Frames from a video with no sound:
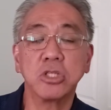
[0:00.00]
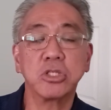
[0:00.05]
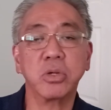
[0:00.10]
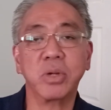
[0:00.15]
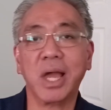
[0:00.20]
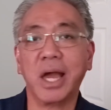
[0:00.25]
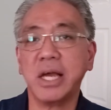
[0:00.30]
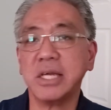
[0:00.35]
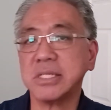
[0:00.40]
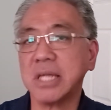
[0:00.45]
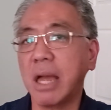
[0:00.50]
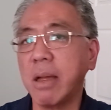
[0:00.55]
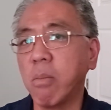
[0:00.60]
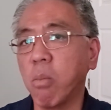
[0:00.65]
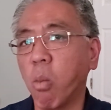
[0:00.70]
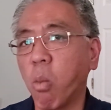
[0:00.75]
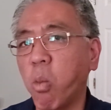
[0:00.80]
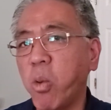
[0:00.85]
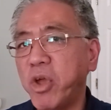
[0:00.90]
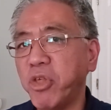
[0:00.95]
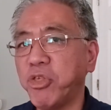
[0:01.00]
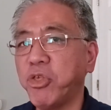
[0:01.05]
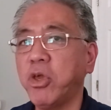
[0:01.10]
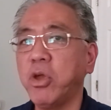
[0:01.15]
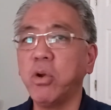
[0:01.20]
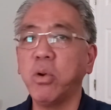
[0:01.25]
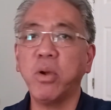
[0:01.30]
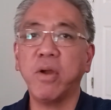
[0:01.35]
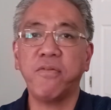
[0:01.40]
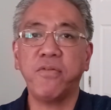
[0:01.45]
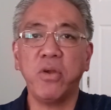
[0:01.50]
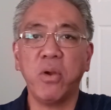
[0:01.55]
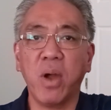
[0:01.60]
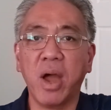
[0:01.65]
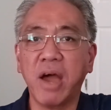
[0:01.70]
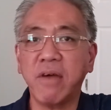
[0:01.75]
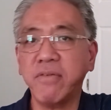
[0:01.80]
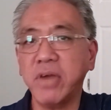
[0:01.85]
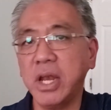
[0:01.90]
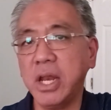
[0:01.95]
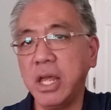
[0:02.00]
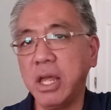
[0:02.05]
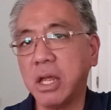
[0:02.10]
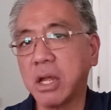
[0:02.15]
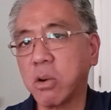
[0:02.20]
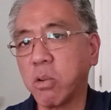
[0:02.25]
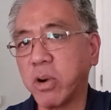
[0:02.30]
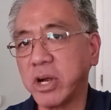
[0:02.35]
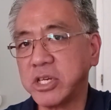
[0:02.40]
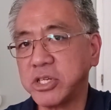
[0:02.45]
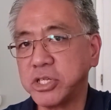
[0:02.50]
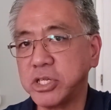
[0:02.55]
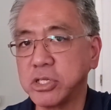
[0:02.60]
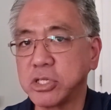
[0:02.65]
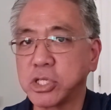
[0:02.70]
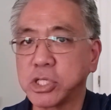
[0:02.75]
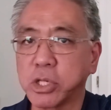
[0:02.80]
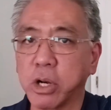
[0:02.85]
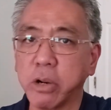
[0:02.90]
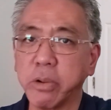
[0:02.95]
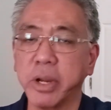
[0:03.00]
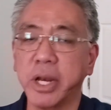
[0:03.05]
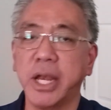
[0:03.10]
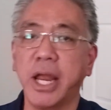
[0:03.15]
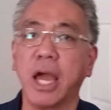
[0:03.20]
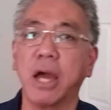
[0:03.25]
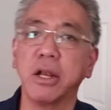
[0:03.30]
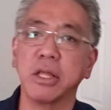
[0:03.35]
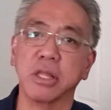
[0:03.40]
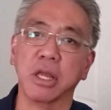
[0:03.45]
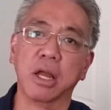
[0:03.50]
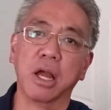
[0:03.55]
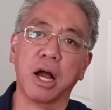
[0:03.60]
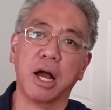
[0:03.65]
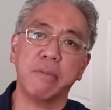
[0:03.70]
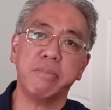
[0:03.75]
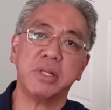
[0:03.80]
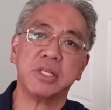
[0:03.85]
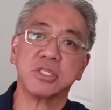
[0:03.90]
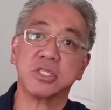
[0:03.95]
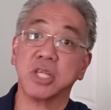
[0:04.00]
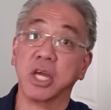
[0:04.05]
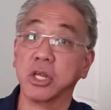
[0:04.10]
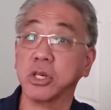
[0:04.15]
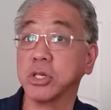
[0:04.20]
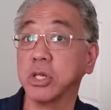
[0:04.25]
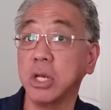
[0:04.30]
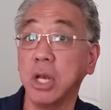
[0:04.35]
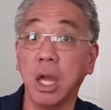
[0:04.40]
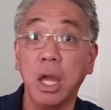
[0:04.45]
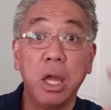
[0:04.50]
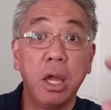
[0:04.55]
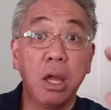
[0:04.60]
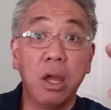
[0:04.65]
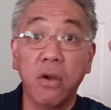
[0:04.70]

So guys, I'm with you. If you have any questions, throw it down in the comments section.